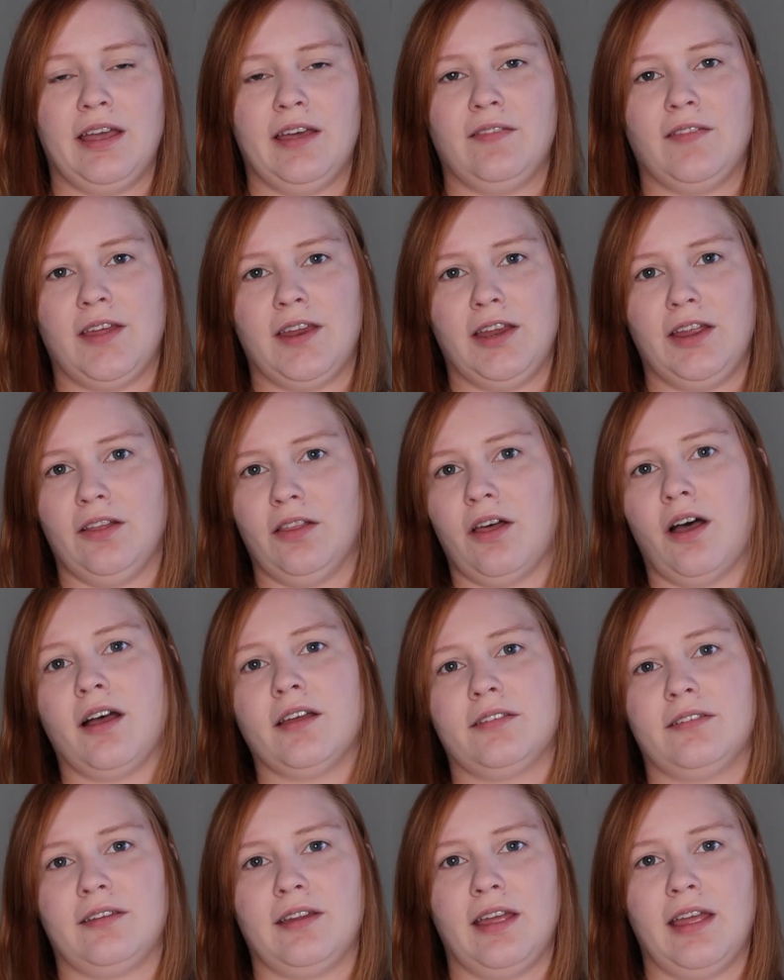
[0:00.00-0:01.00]
and then you
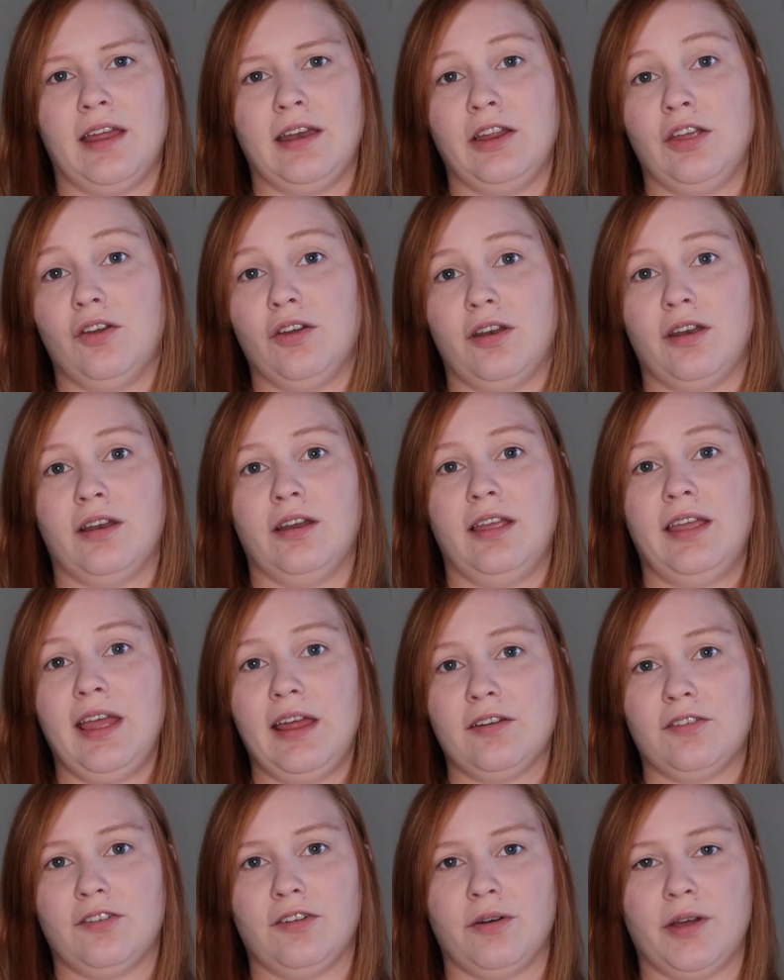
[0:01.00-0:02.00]
lost it and you couldn't
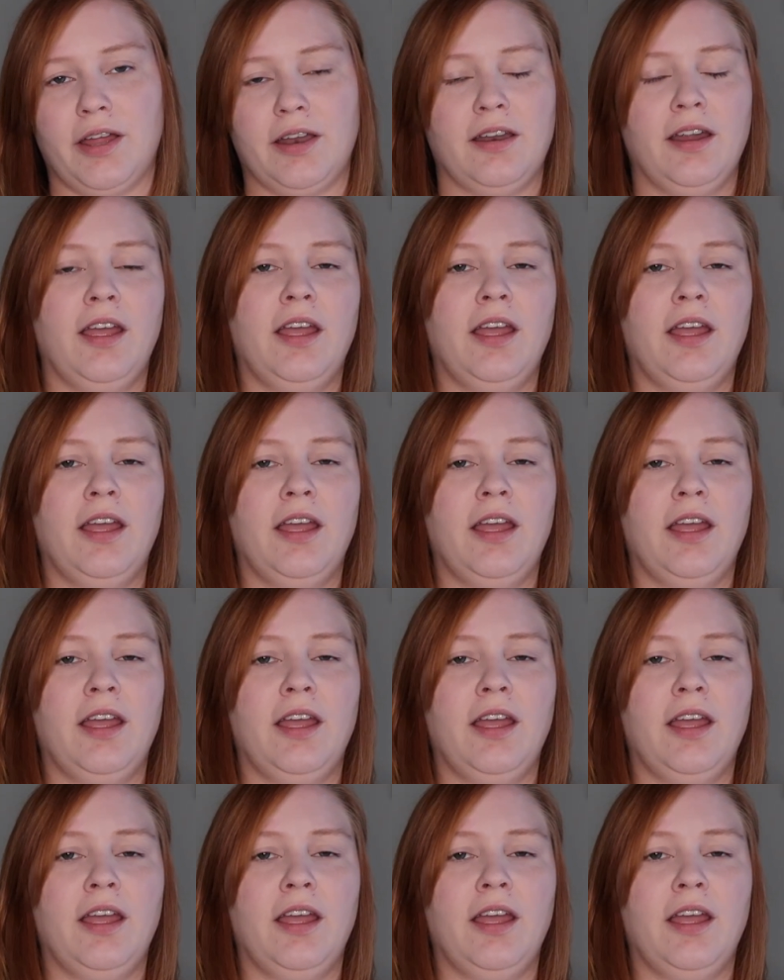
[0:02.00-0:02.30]
get to it?